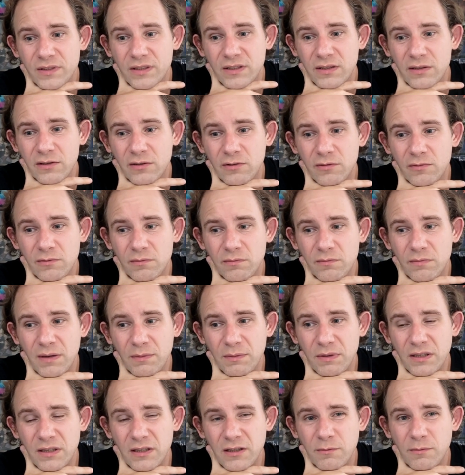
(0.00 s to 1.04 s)
so
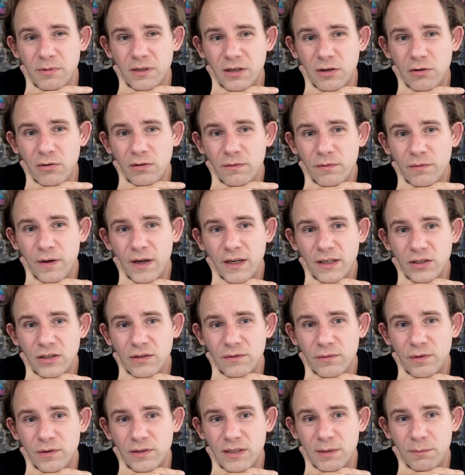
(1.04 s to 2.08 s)
maybe a little bit
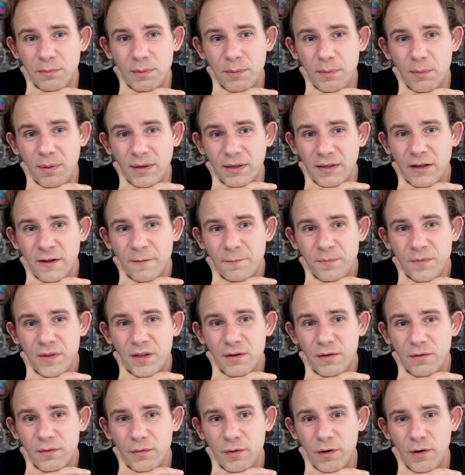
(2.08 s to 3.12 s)
old-fashioned for some people. But
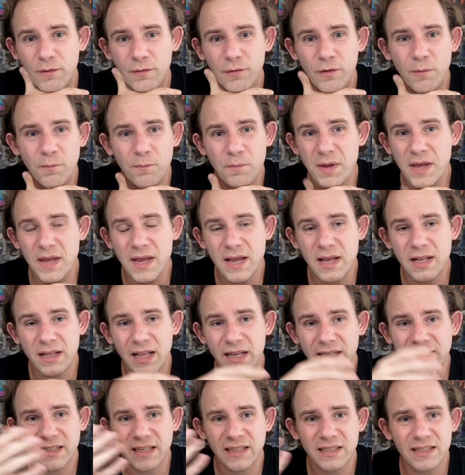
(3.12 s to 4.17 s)
for me,
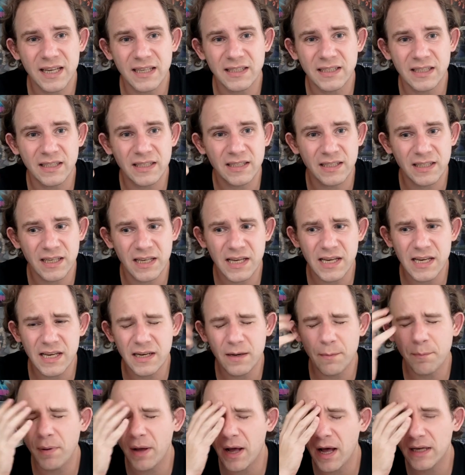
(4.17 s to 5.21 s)
like, there's a
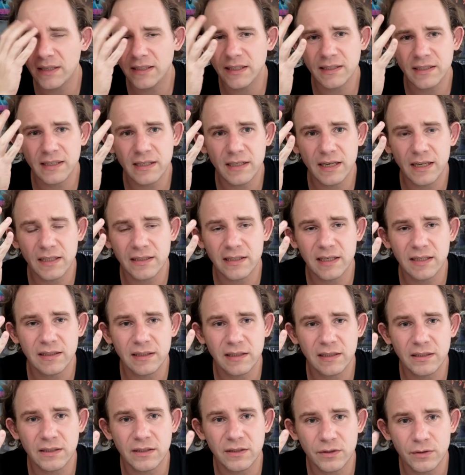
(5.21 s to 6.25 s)
scene, a party scene, and there's
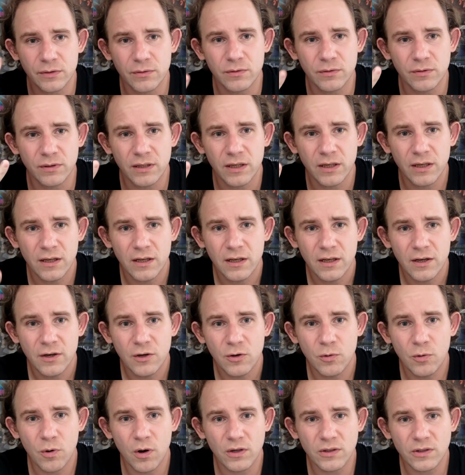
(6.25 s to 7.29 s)
this dude
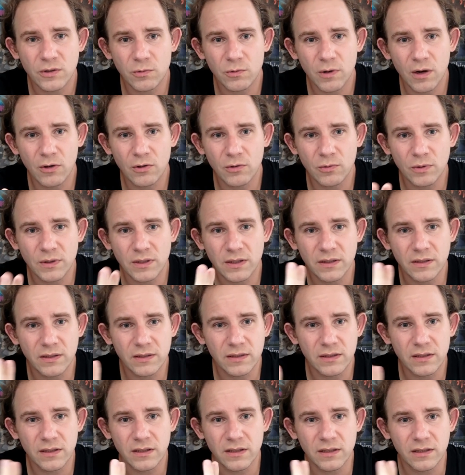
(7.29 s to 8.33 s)
who walks around with
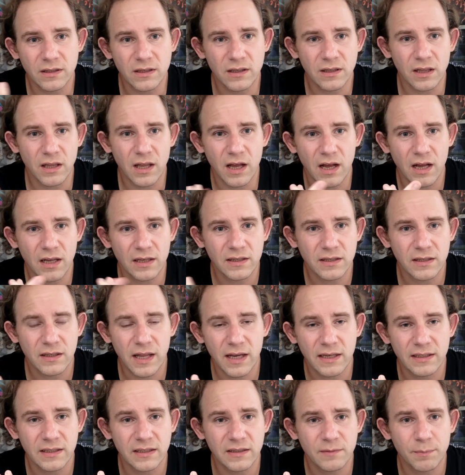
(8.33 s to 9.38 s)
his glass
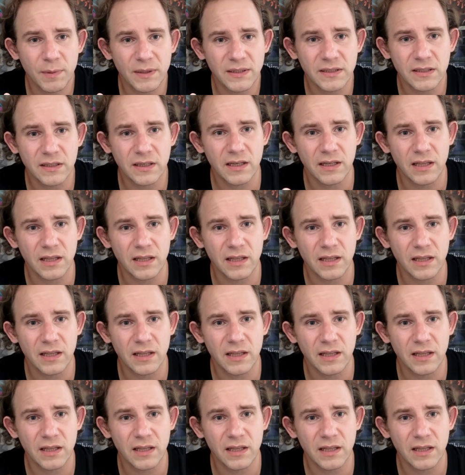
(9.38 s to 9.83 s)
like this, but the